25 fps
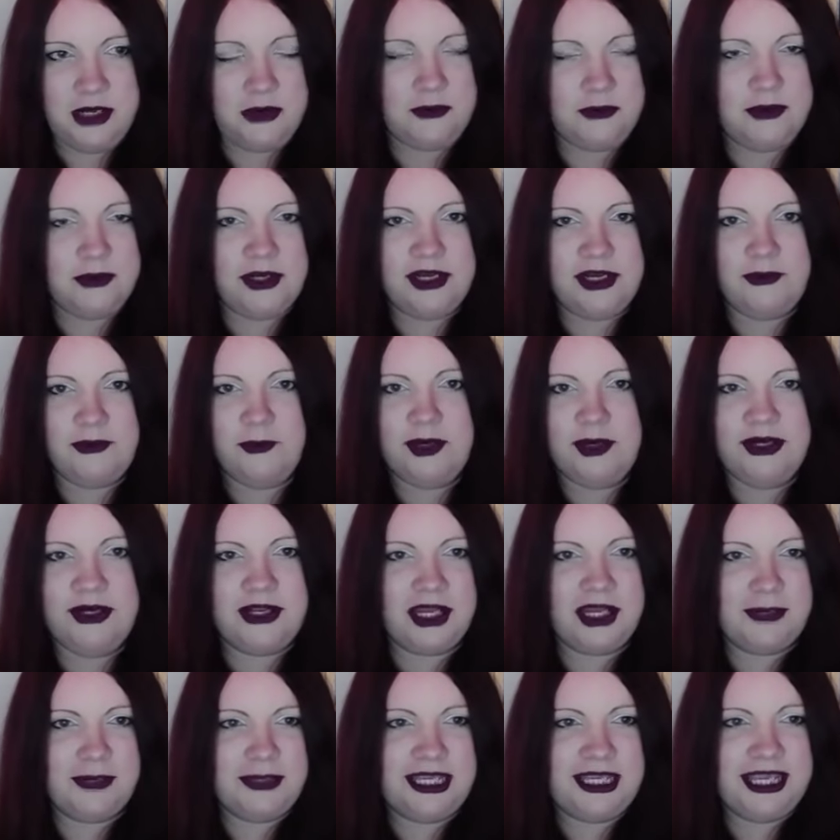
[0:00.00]
We're
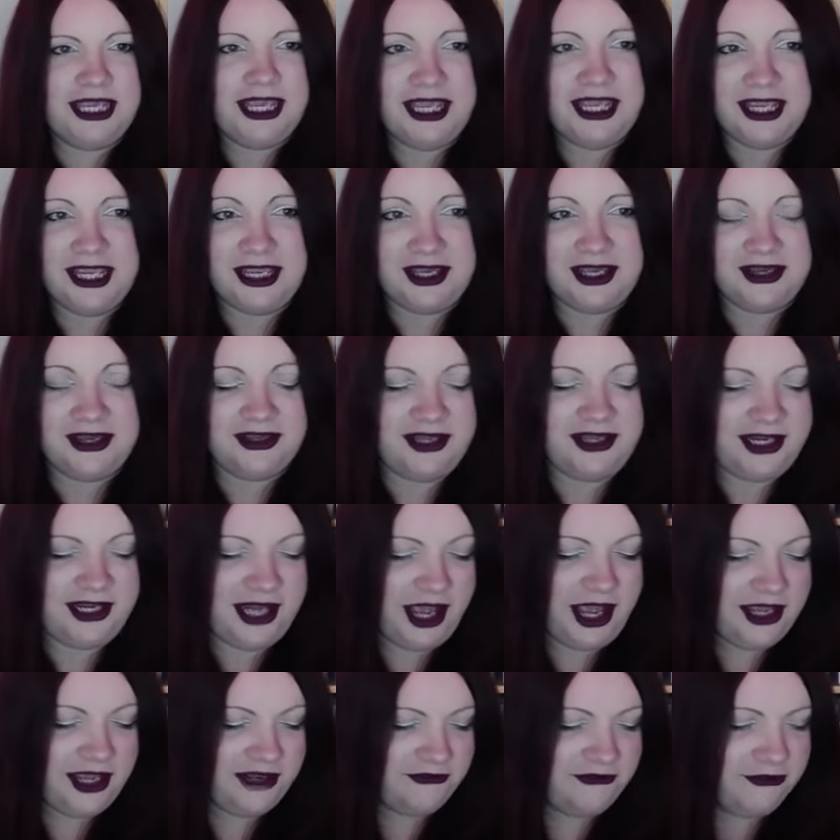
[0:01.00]
going to be here. And
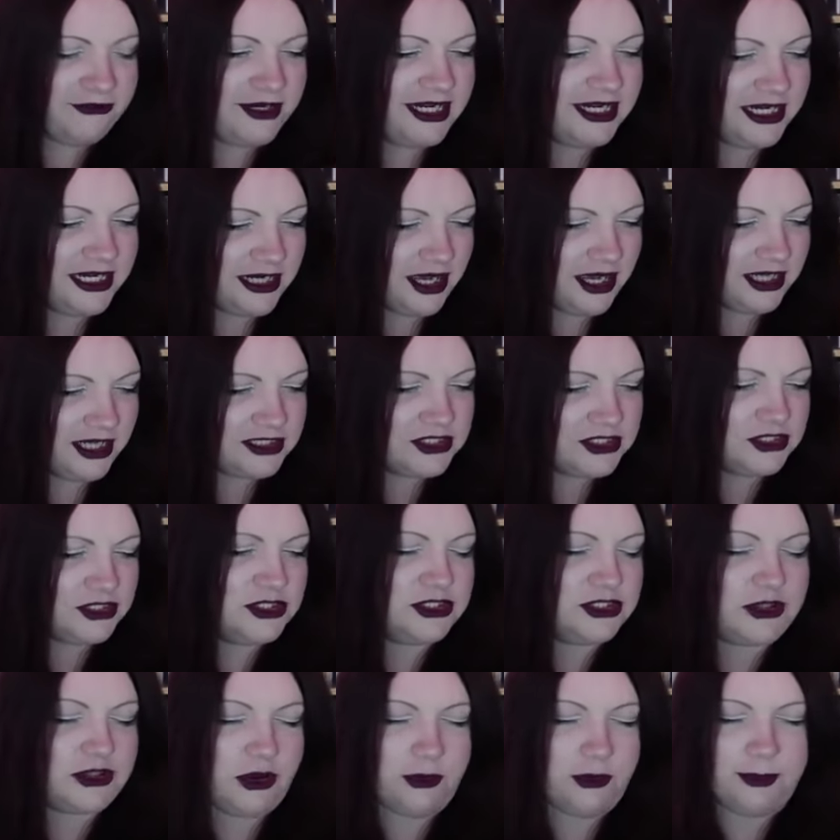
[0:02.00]
I really liked the
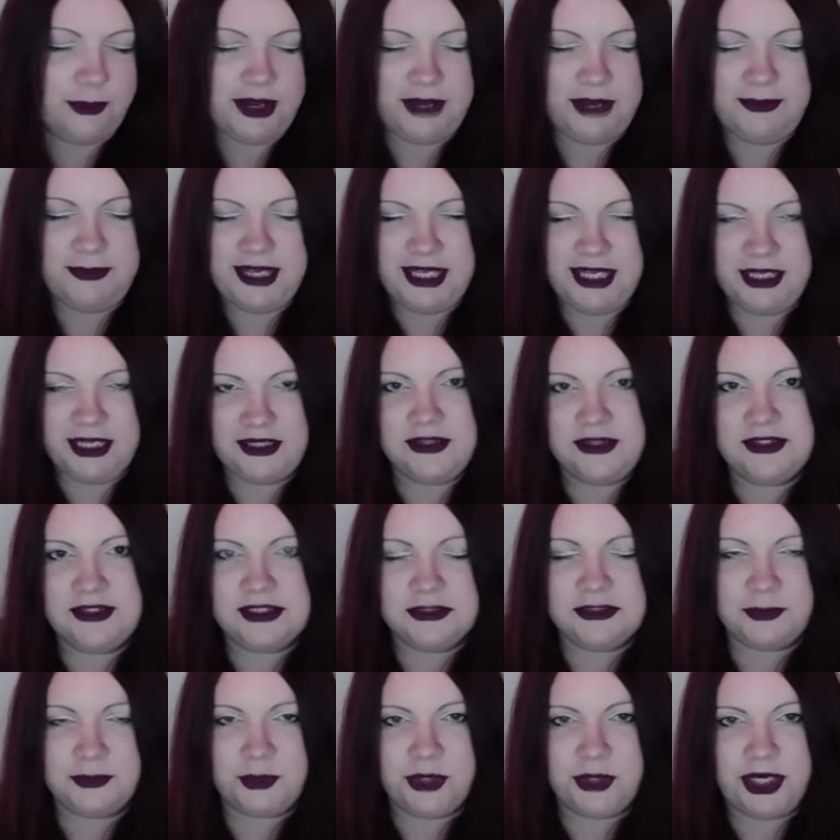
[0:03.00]
song by Pink
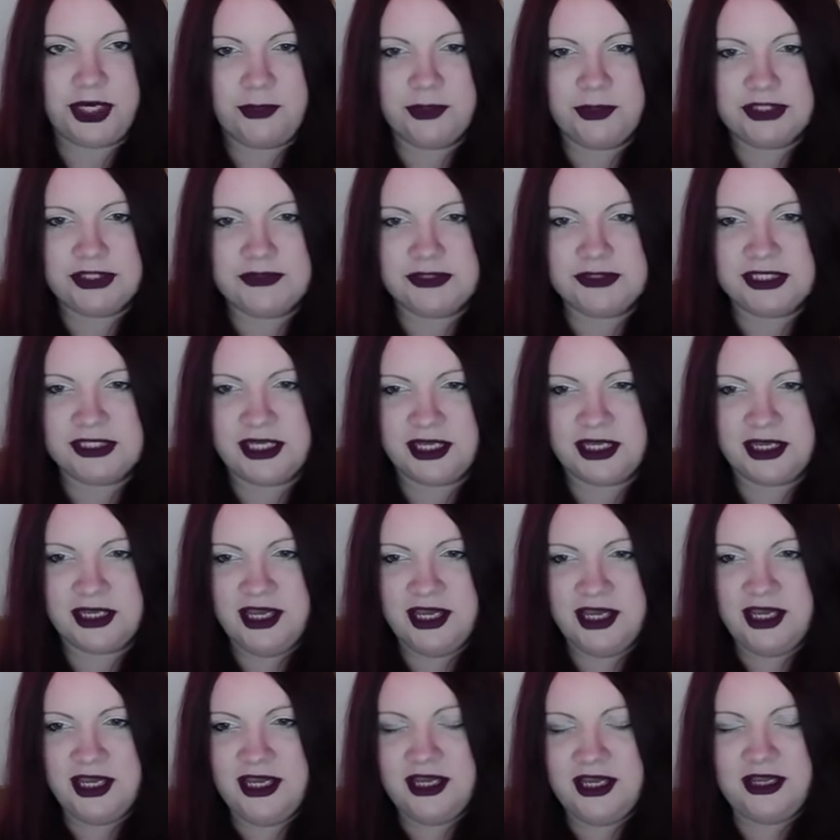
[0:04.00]
this morning, which was like,
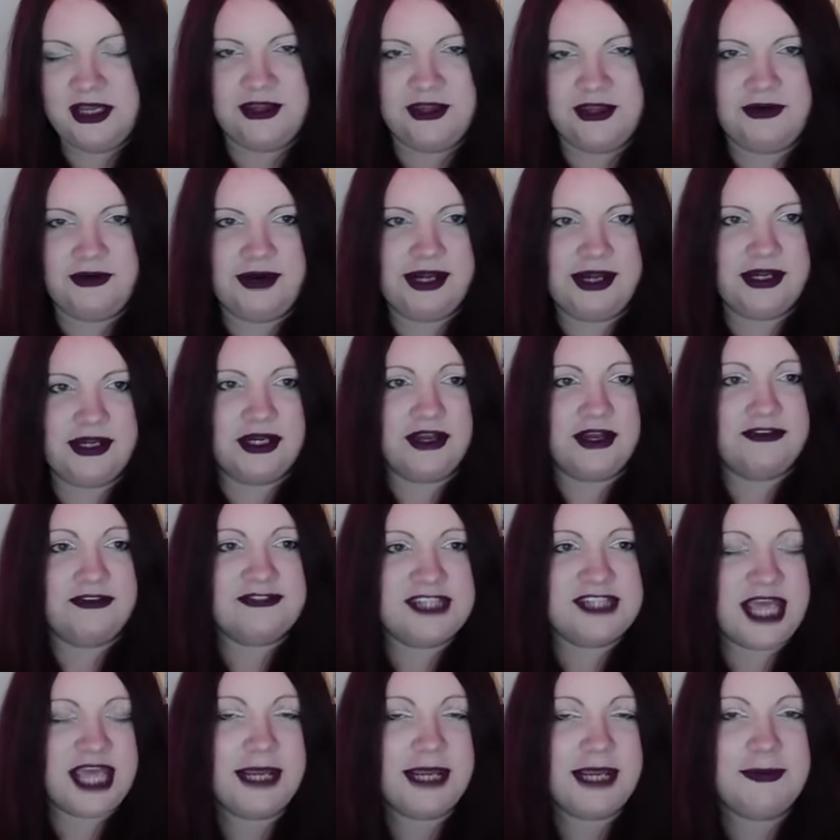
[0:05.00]
there ain't enough
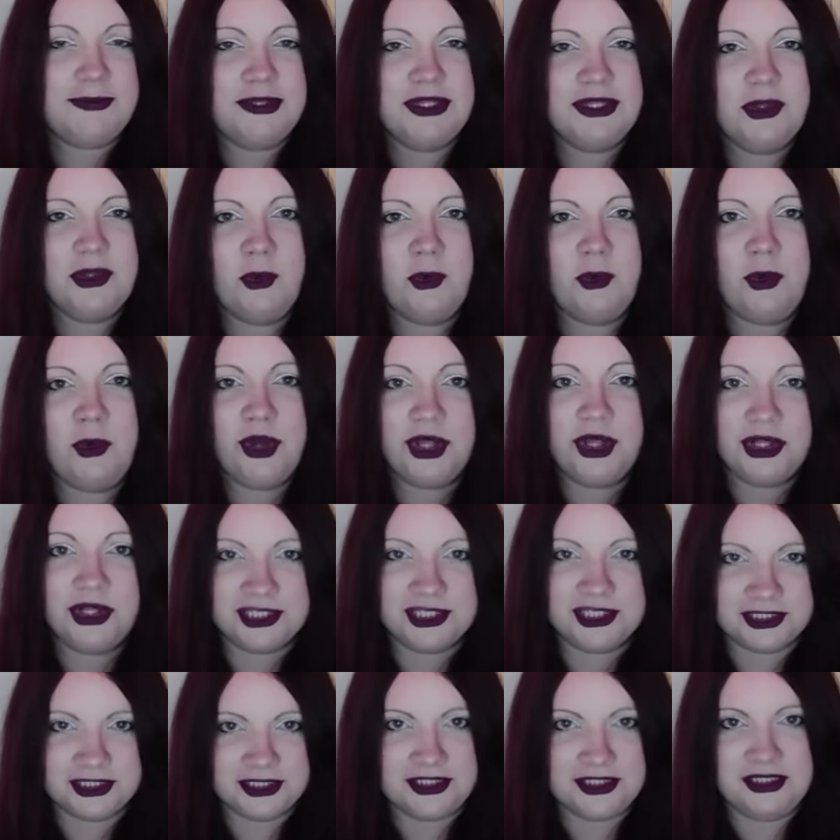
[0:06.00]
tape in the
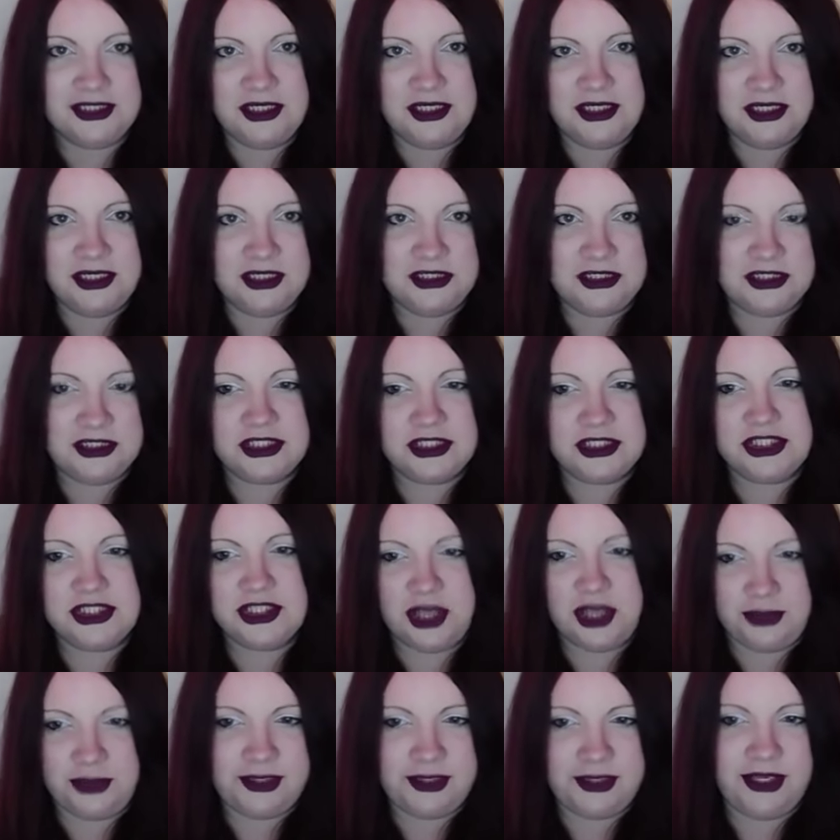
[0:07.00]
world to
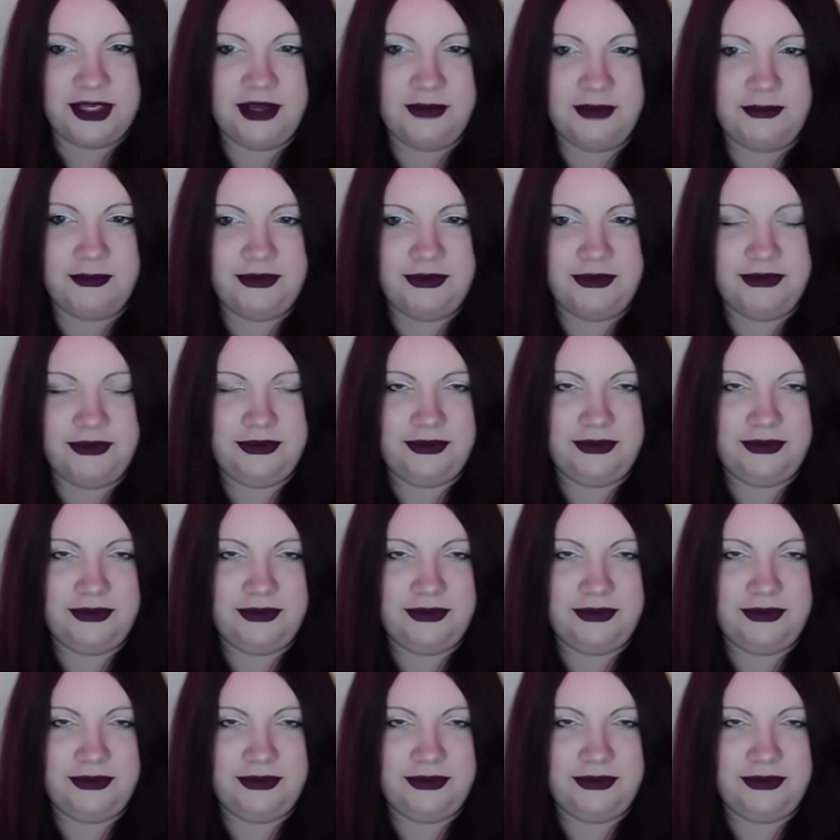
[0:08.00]
shut me up.